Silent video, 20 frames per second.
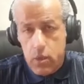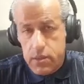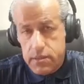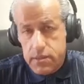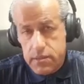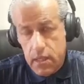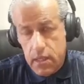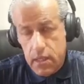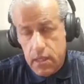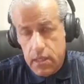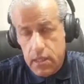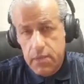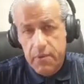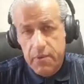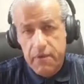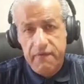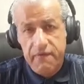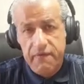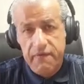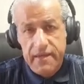not a
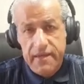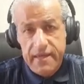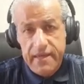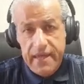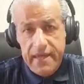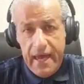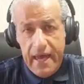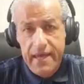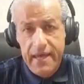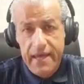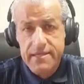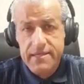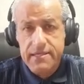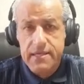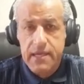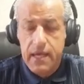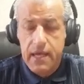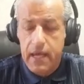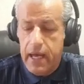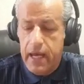perfect gas,
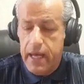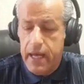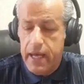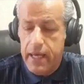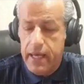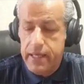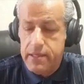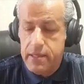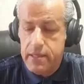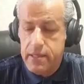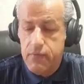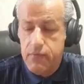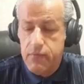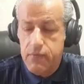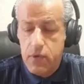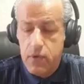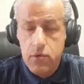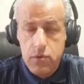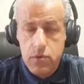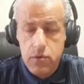and we could
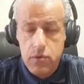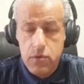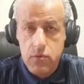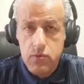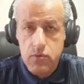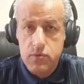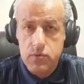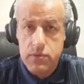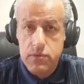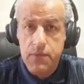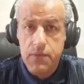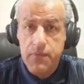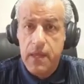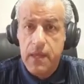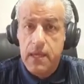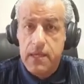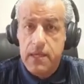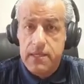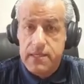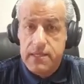use
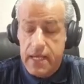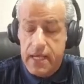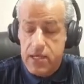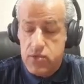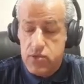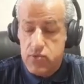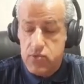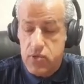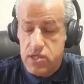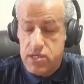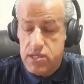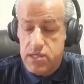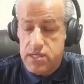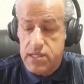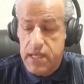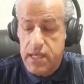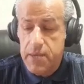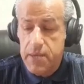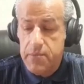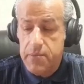saturation
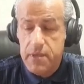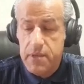tables.